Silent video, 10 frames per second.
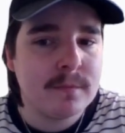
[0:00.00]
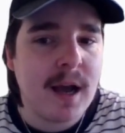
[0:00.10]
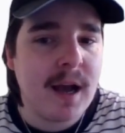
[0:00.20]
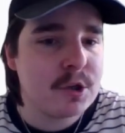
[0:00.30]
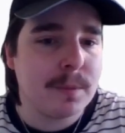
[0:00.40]

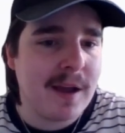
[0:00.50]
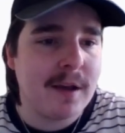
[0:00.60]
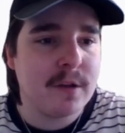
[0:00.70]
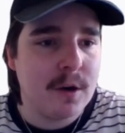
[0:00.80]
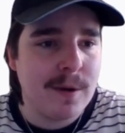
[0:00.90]
Harshal Patel
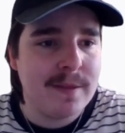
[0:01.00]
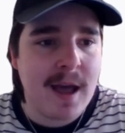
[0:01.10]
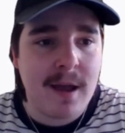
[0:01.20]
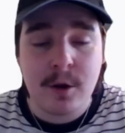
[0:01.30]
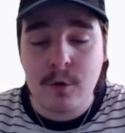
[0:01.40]
is going to win
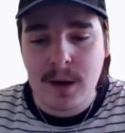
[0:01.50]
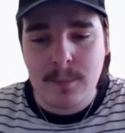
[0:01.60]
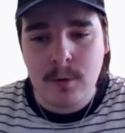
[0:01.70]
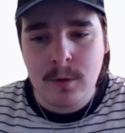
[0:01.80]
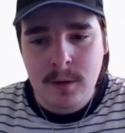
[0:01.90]
that.
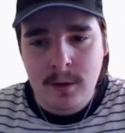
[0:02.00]
Incredible.